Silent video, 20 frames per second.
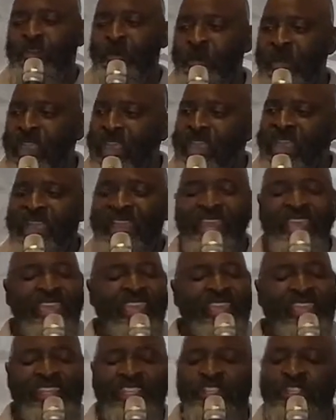And he
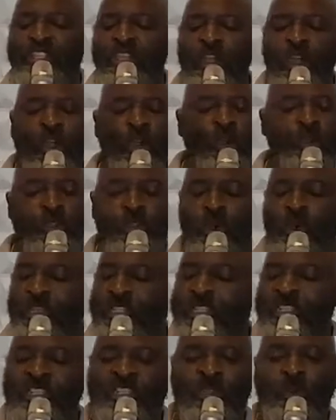can turn your
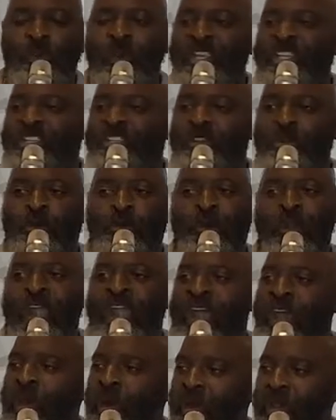situation
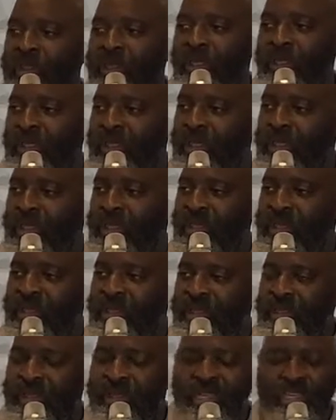around.
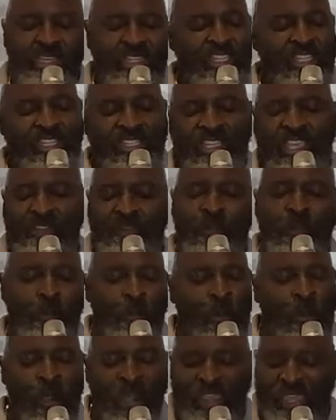Just give him
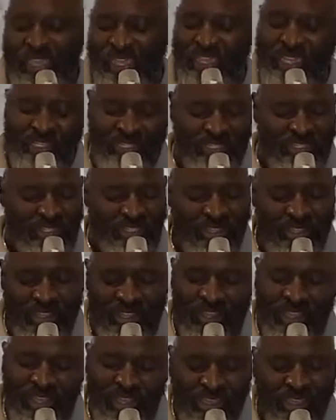praise.
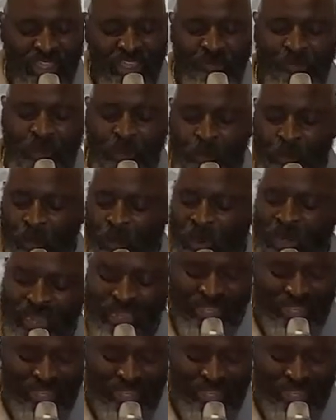Give him praise.